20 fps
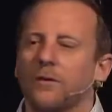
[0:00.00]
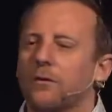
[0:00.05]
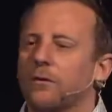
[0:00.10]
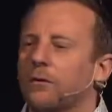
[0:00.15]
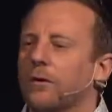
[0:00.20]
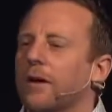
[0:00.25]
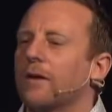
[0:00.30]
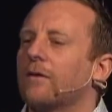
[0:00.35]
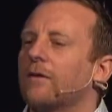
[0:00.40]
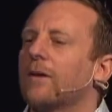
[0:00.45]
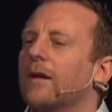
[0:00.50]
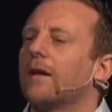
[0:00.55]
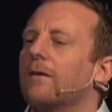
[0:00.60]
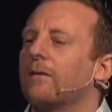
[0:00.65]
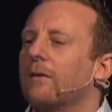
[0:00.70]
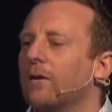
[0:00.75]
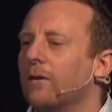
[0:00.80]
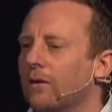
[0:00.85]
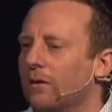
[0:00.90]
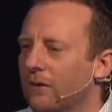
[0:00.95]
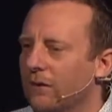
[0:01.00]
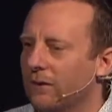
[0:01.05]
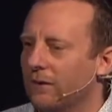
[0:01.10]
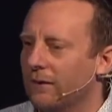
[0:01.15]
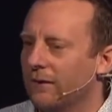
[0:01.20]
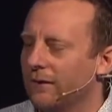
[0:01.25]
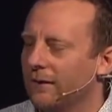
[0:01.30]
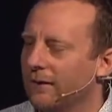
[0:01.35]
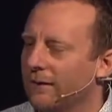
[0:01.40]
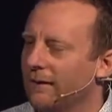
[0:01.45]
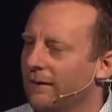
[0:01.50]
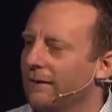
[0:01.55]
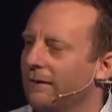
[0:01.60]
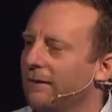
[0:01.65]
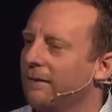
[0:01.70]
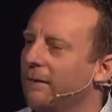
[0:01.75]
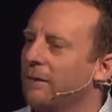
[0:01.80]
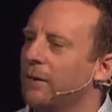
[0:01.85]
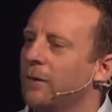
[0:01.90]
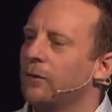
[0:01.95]
stress level,
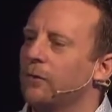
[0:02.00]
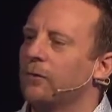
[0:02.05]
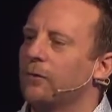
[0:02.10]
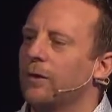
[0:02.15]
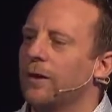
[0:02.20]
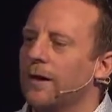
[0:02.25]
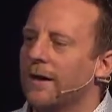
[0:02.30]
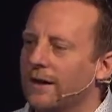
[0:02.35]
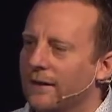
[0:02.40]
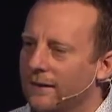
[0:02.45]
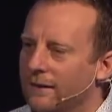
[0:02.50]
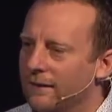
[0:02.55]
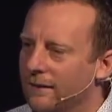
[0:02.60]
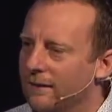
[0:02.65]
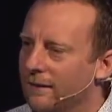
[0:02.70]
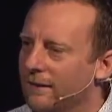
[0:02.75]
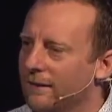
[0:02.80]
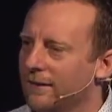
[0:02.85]
the dread,